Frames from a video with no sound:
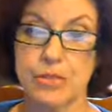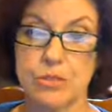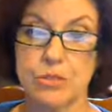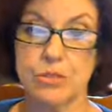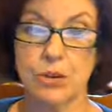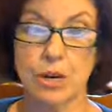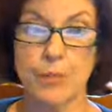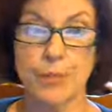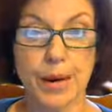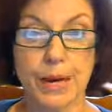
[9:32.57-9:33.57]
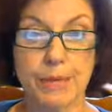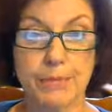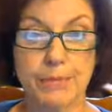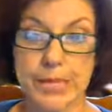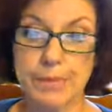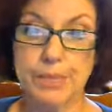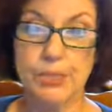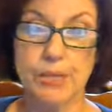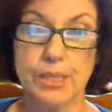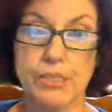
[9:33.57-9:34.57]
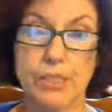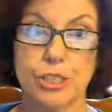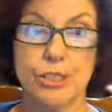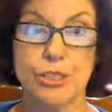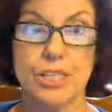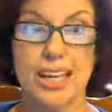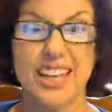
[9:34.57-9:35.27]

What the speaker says: So, but maybe you're a clinic nurse